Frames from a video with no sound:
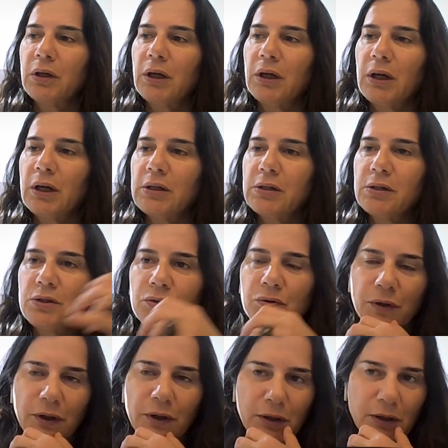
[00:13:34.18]
And
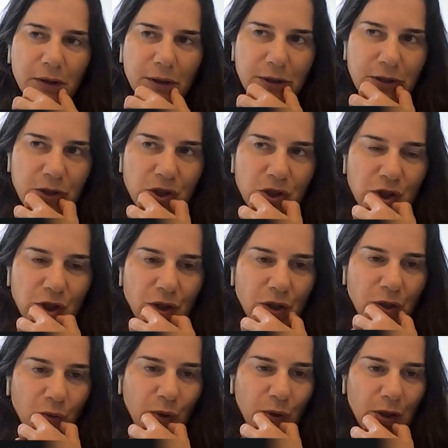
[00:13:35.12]
during this
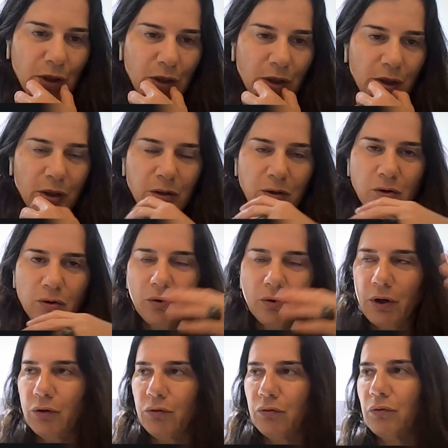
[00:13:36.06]
journey, when
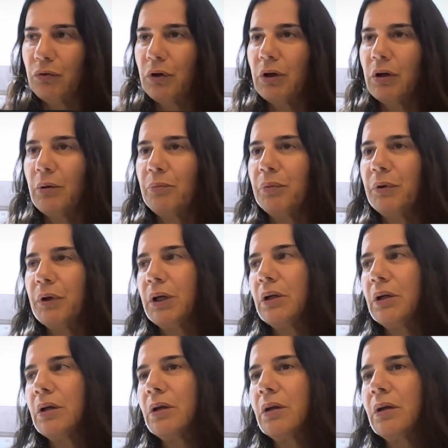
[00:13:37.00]
I grew the company,